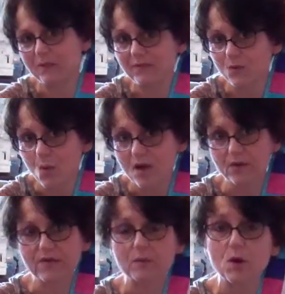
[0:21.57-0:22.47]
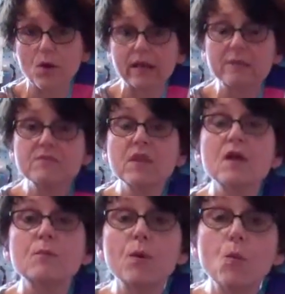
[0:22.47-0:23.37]
bit of a water theme going.
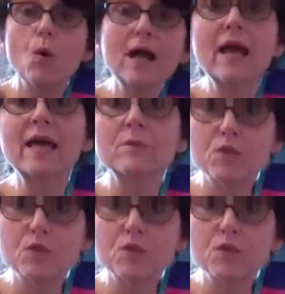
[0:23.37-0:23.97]
But why I'm